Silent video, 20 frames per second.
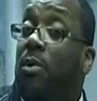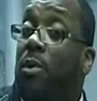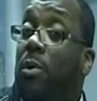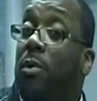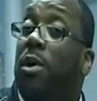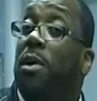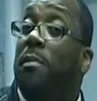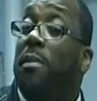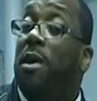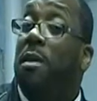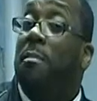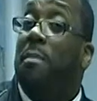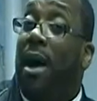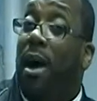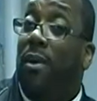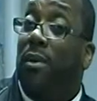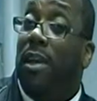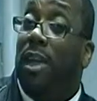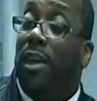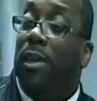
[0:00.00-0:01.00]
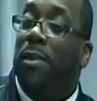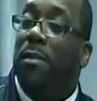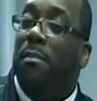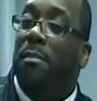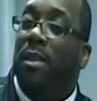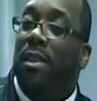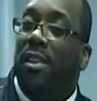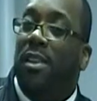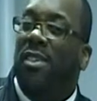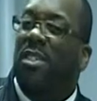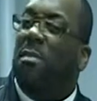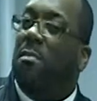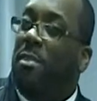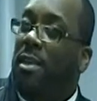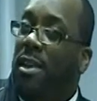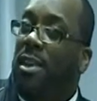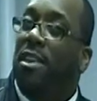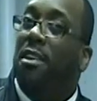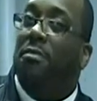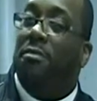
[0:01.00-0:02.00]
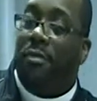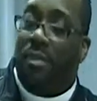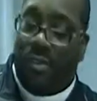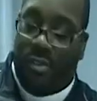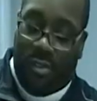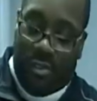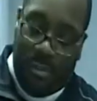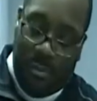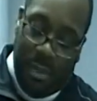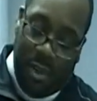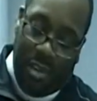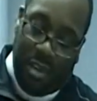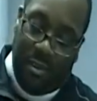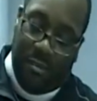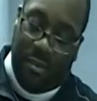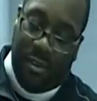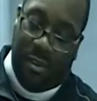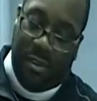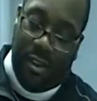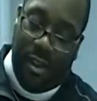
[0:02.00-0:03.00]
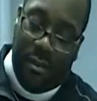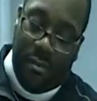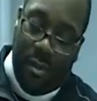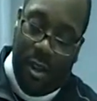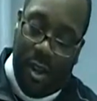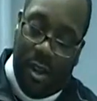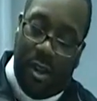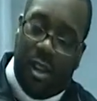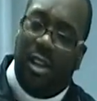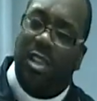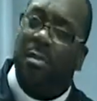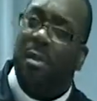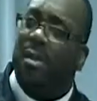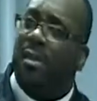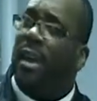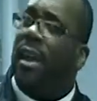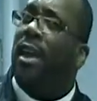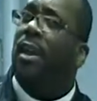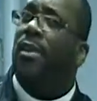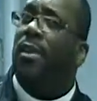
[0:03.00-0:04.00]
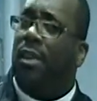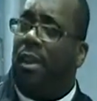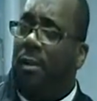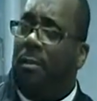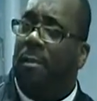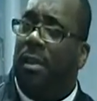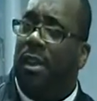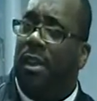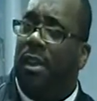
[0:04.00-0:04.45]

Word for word: We want to be about kingdom business. It's a big difference. It's a big difference. Amen. Look somebody say, handle your